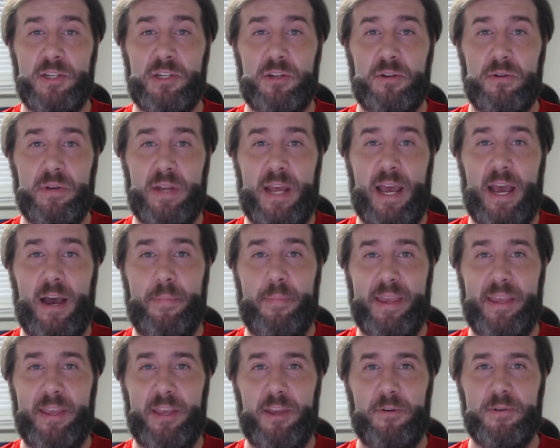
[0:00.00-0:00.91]
to now
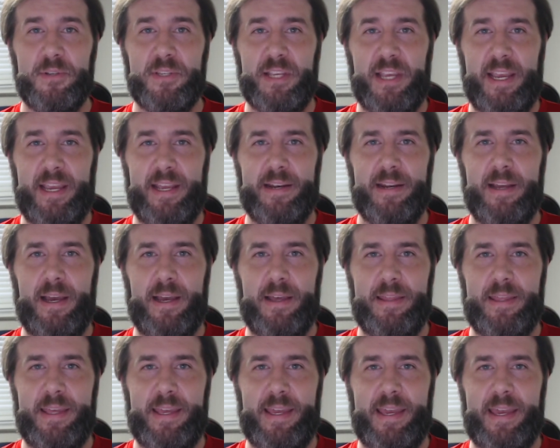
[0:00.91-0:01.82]
be using
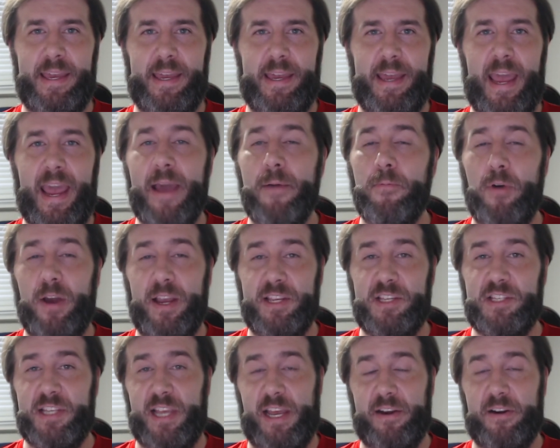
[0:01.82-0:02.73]
the Amway
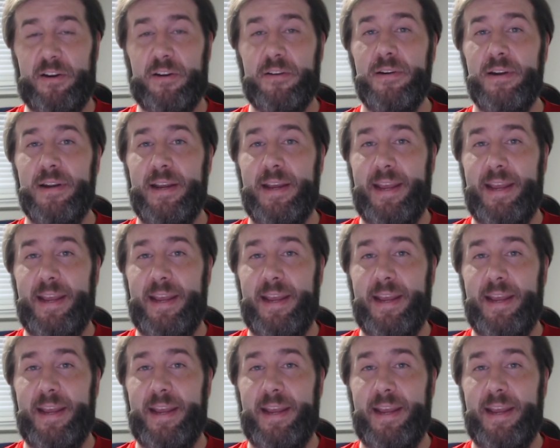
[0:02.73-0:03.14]
Center